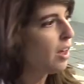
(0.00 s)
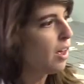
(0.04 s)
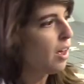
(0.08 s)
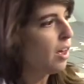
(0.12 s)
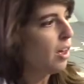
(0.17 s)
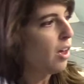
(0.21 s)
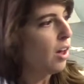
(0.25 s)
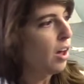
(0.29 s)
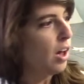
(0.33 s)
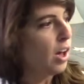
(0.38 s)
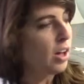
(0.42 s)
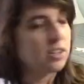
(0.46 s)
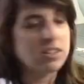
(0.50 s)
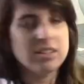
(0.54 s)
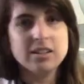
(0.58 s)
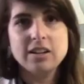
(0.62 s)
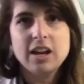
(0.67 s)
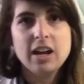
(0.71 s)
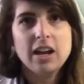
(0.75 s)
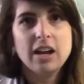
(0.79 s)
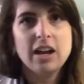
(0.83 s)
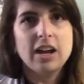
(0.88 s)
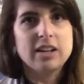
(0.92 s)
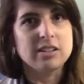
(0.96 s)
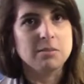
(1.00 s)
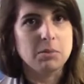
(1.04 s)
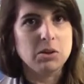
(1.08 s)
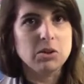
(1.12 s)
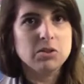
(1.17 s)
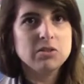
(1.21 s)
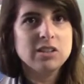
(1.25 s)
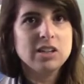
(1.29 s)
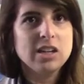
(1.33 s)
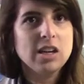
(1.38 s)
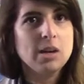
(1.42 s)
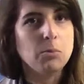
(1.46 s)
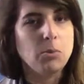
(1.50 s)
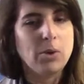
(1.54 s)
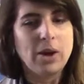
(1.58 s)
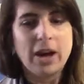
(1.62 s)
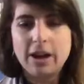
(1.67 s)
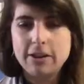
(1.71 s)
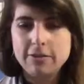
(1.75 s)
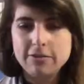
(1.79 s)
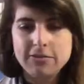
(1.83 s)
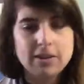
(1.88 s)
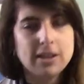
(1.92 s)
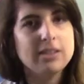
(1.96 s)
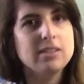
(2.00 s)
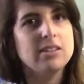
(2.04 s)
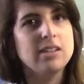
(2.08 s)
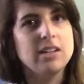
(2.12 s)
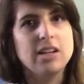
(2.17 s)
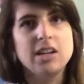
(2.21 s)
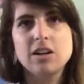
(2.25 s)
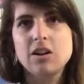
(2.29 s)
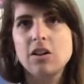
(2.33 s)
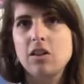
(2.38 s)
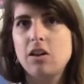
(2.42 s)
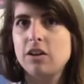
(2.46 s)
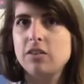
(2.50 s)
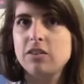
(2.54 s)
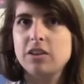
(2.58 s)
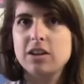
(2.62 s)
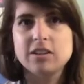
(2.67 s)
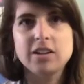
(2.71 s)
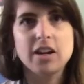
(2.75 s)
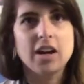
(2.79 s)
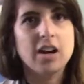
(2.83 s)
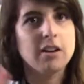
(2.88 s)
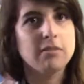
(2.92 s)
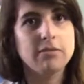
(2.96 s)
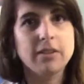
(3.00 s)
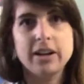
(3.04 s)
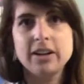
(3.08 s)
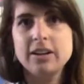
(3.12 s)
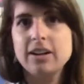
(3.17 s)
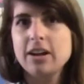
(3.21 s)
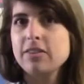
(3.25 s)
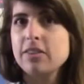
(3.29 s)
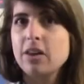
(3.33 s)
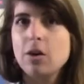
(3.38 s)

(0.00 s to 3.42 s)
Uh, today, as a museum, we have fencing along the entire flight deck.